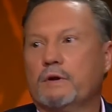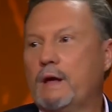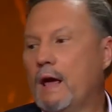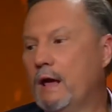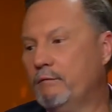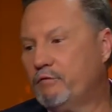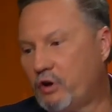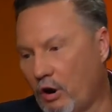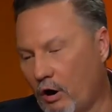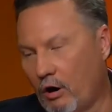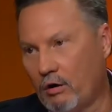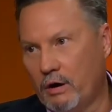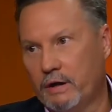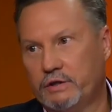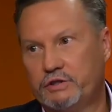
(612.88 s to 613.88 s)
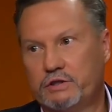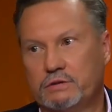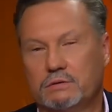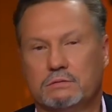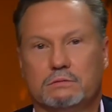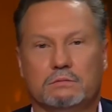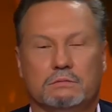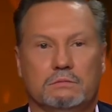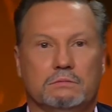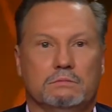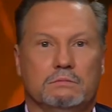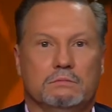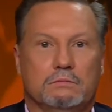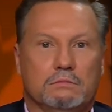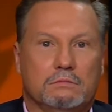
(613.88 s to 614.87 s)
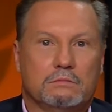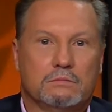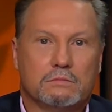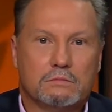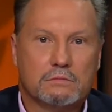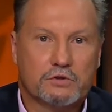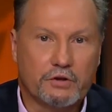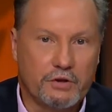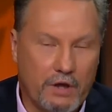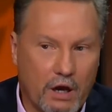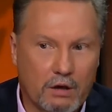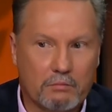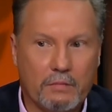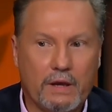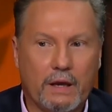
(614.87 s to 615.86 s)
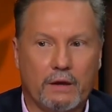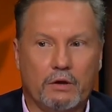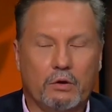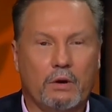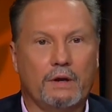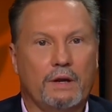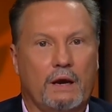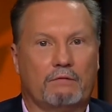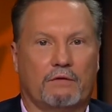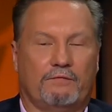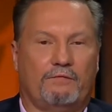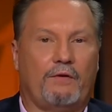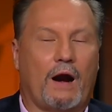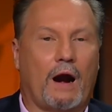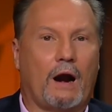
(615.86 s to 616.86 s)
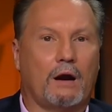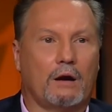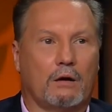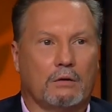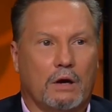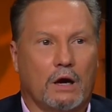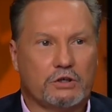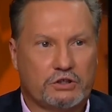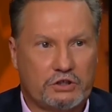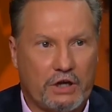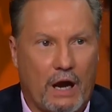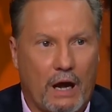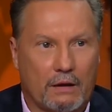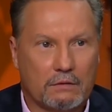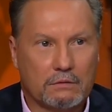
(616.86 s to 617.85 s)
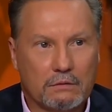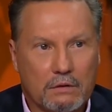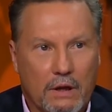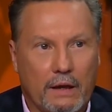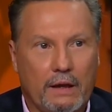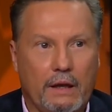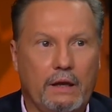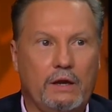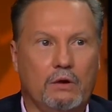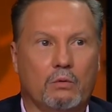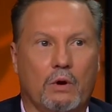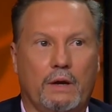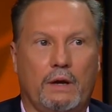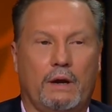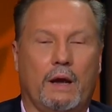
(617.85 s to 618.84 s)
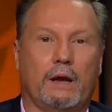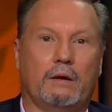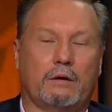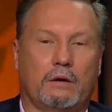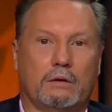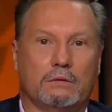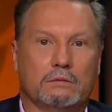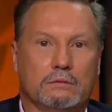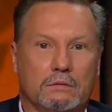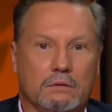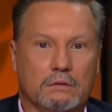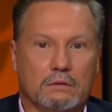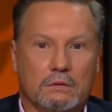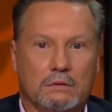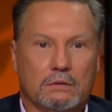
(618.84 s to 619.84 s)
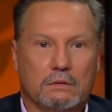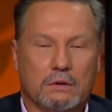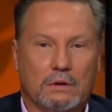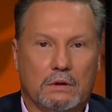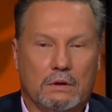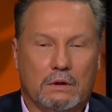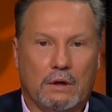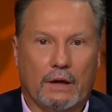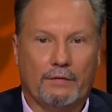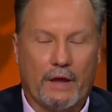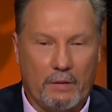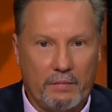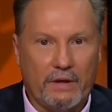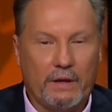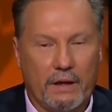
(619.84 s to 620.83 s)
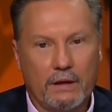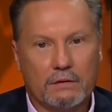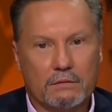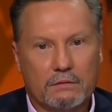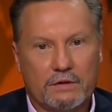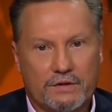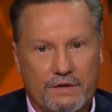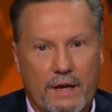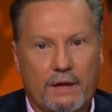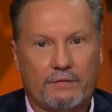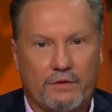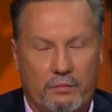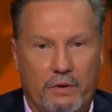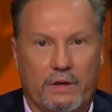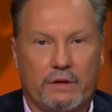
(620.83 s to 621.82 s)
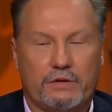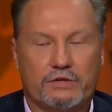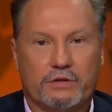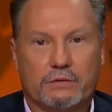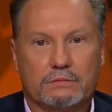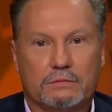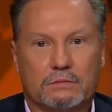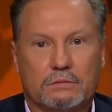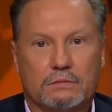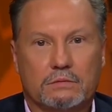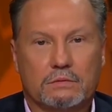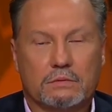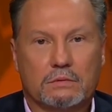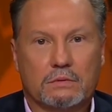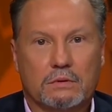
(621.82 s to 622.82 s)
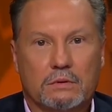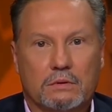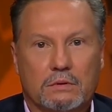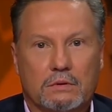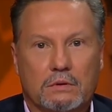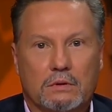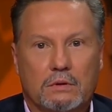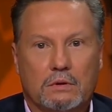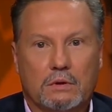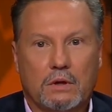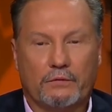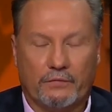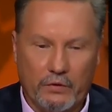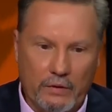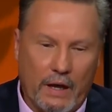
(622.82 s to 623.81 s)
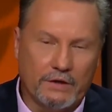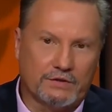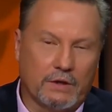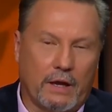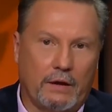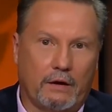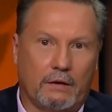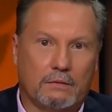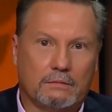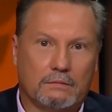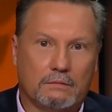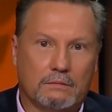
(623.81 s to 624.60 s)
gave courage to young men who had never fired a shot at anyone in anger. And they began to take the beach. A few days later,